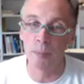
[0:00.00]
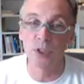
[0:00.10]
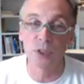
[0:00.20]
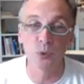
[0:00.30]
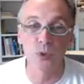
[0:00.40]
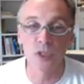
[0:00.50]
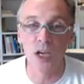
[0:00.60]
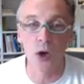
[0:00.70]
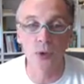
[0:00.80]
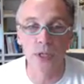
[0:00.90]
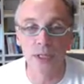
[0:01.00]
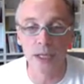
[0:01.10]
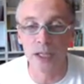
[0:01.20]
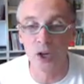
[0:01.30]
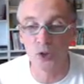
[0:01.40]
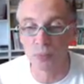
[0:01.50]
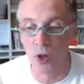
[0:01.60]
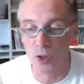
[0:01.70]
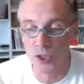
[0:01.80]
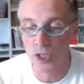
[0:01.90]
and you can put code in those
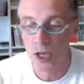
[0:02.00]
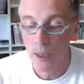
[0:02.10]
blocks